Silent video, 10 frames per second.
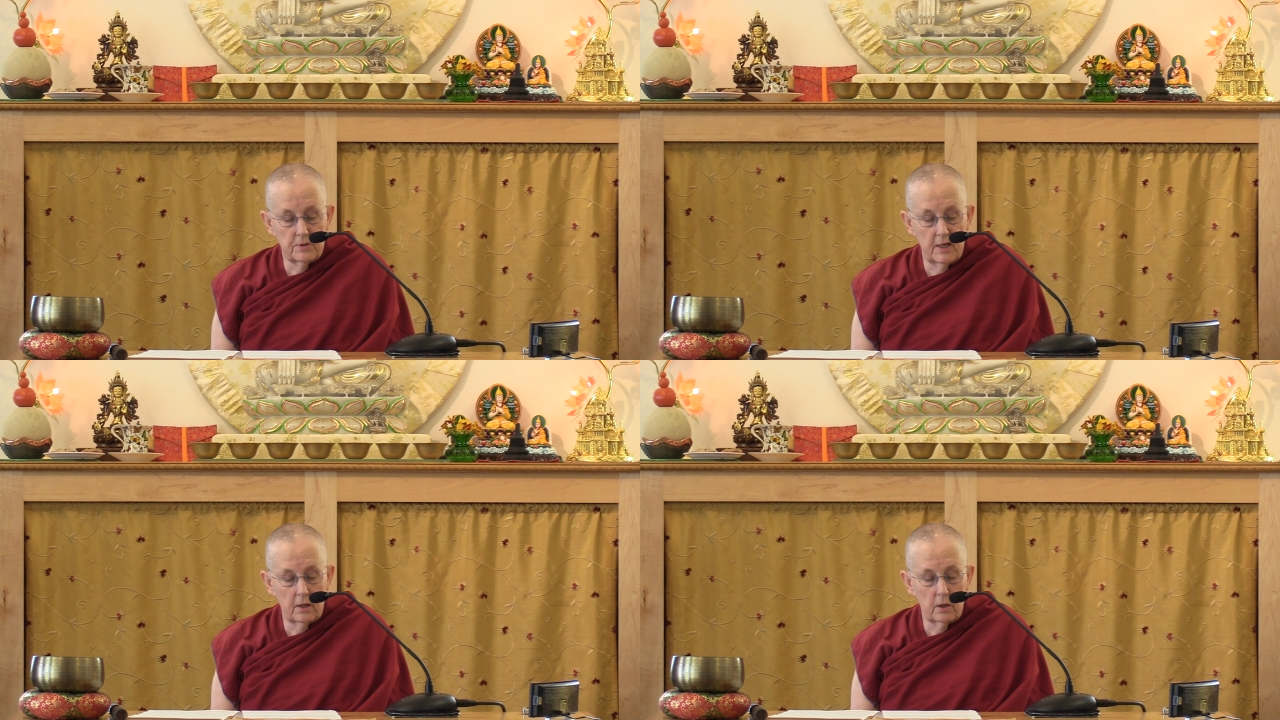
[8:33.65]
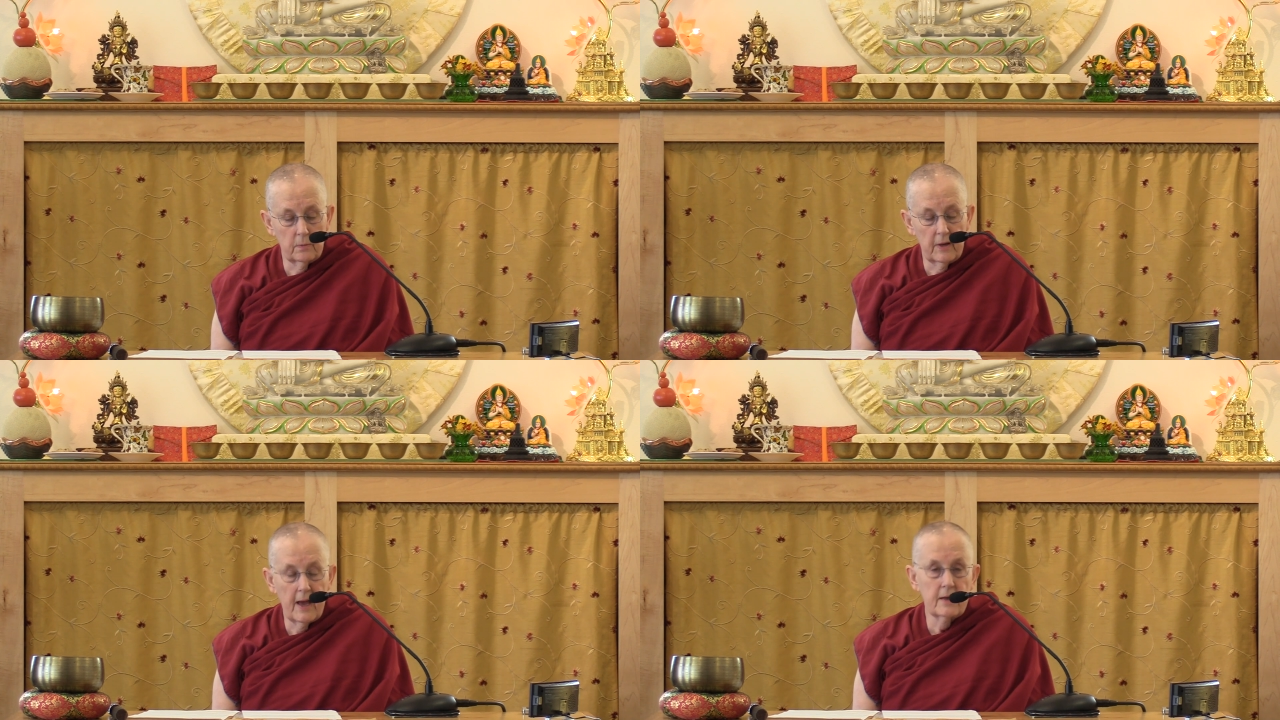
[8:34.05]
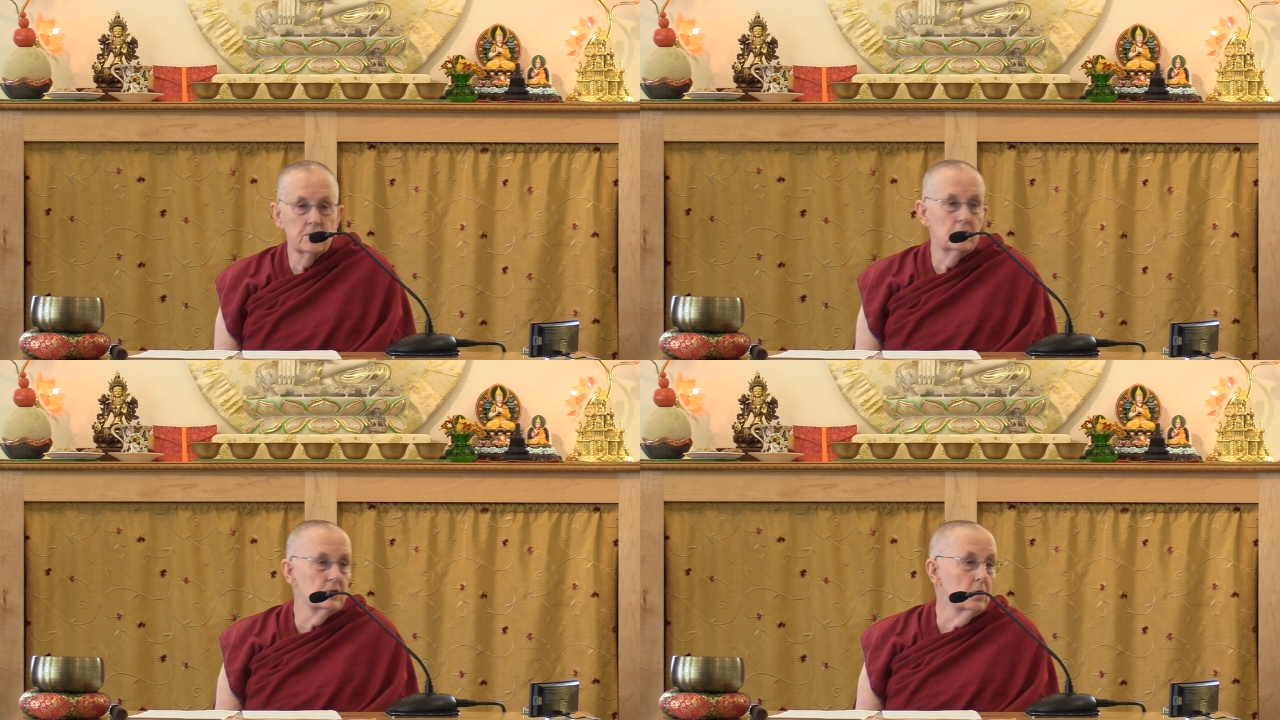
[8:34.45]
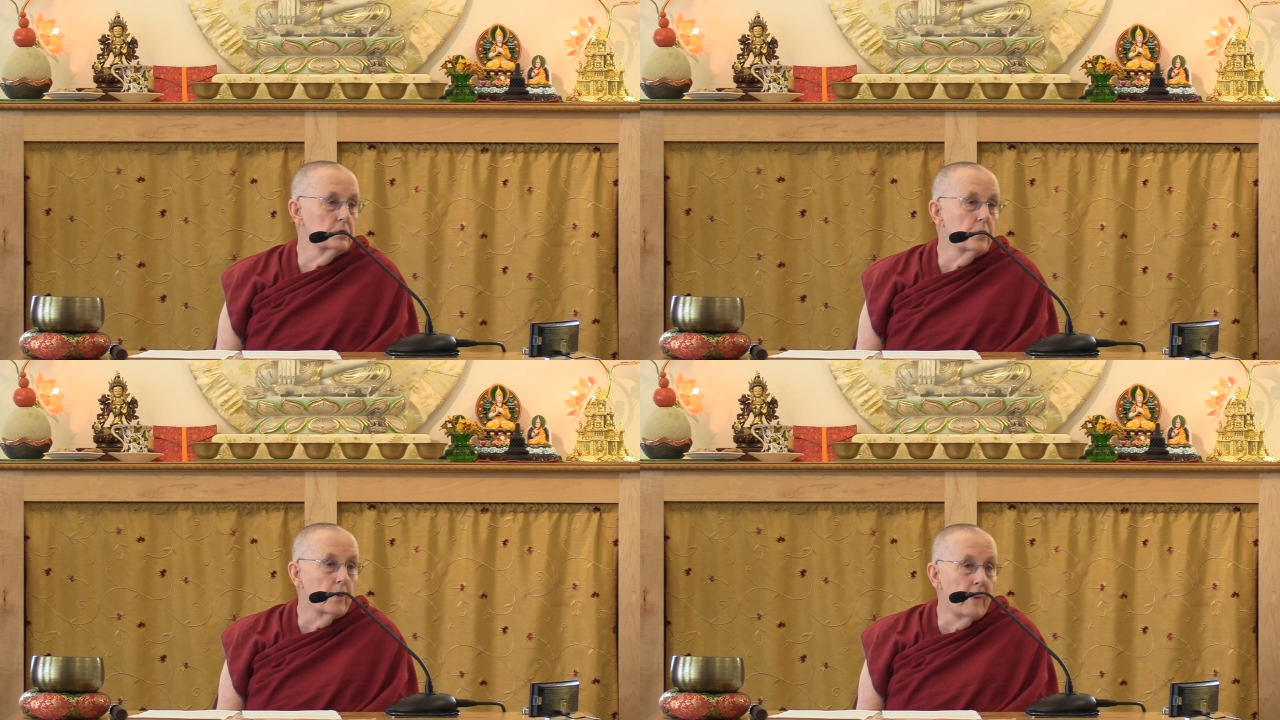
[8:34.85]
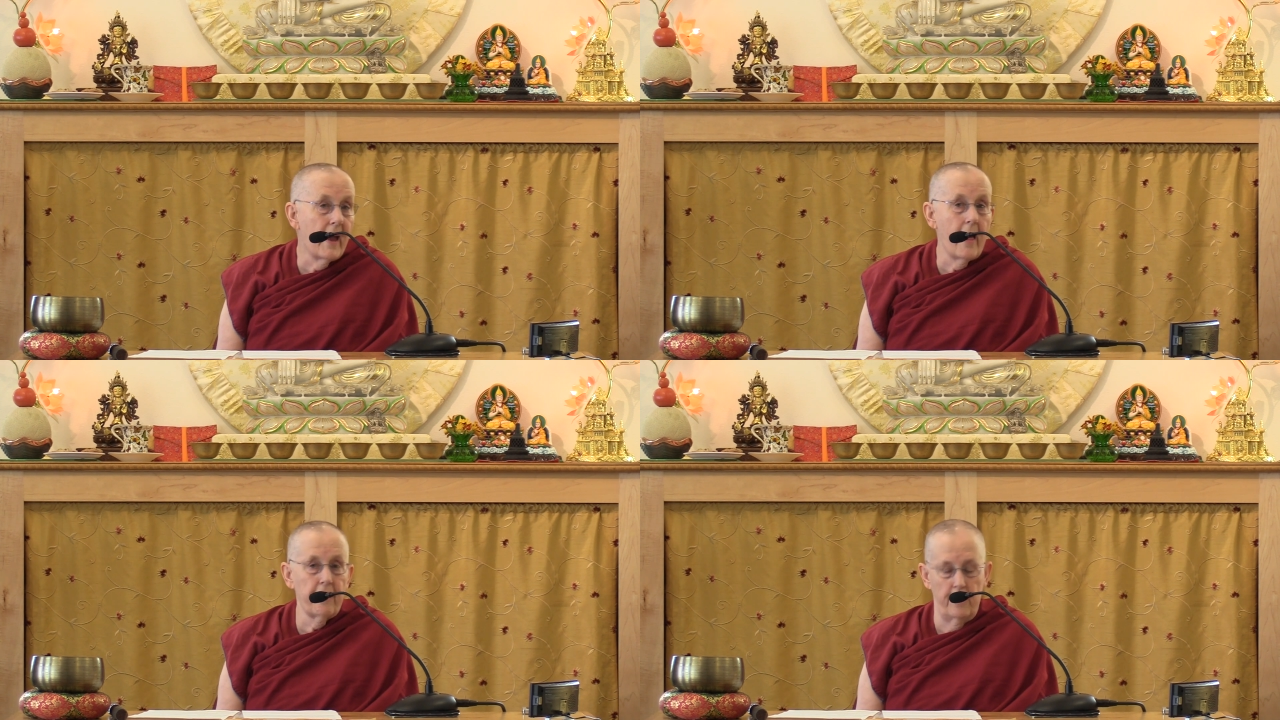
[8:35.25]
take our reactions onto the
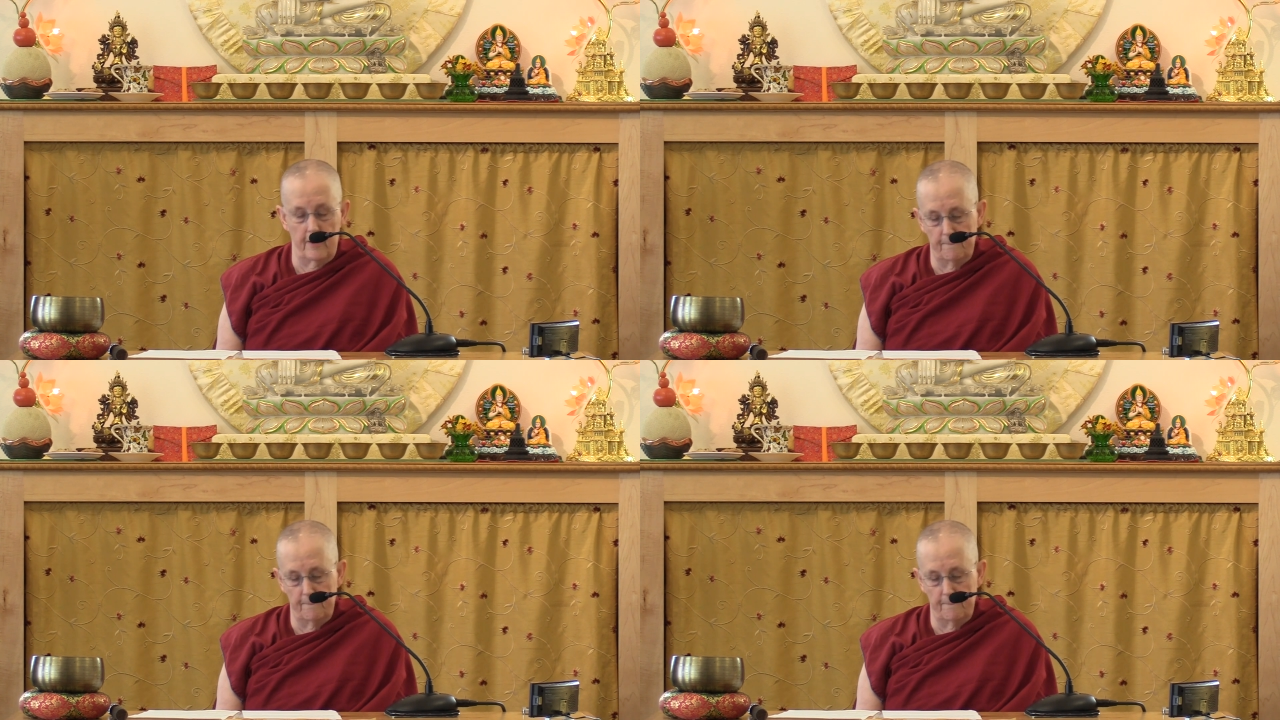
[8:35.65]
path.